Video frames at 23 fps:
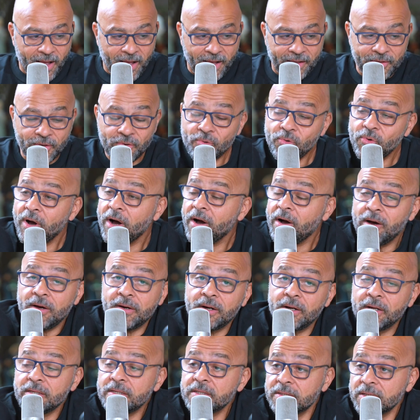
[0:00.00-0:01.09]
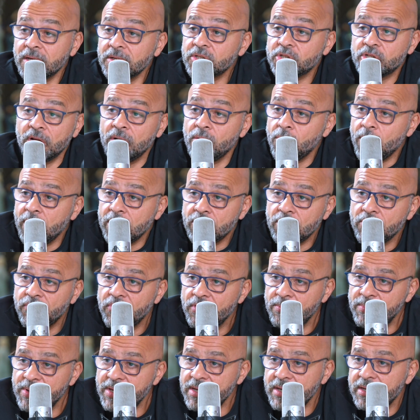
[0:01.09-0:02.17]
you are such a
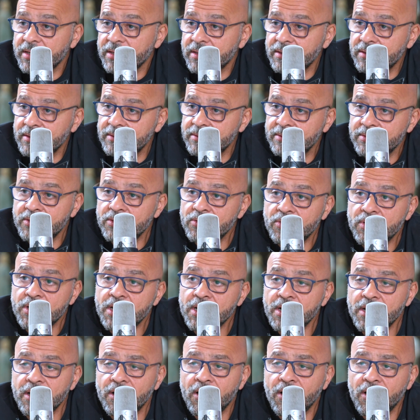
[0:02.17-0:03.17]
wonderful being. You really